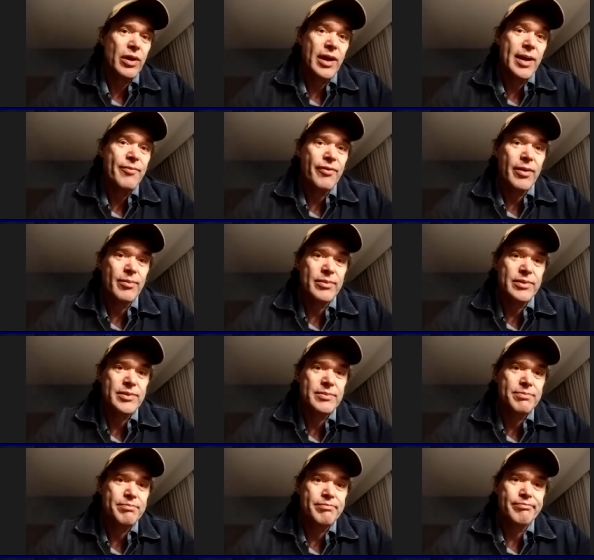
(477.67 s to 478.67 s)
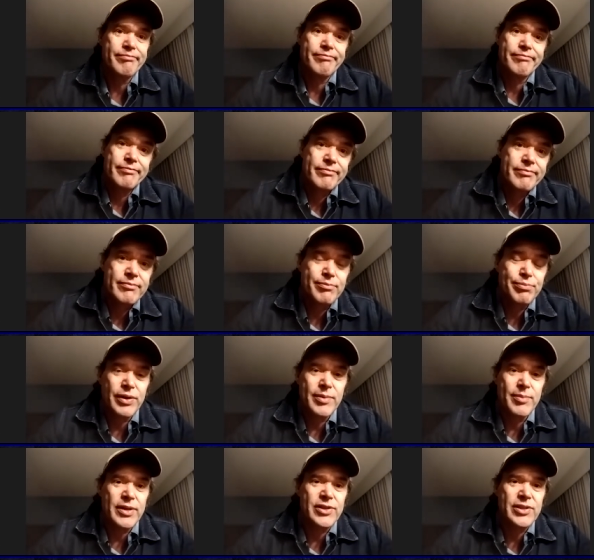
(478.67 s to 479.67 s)
where I'm from is
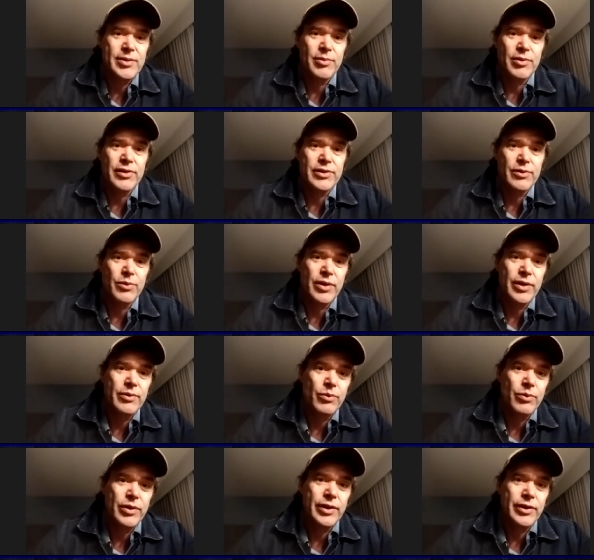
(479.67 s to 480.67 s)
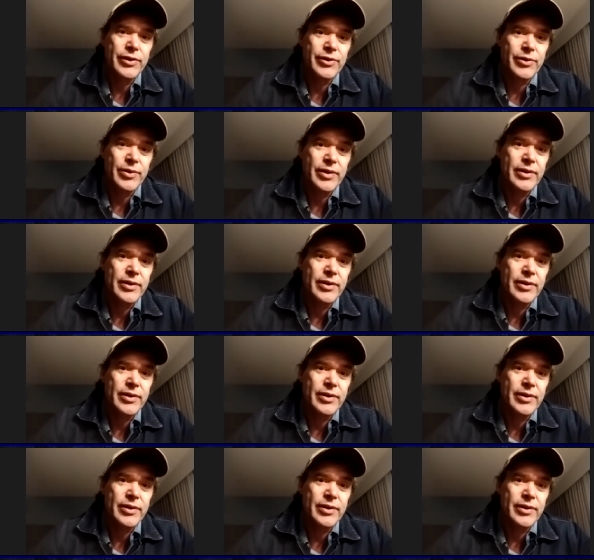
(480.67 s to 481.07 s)
pretty much similar to what what you're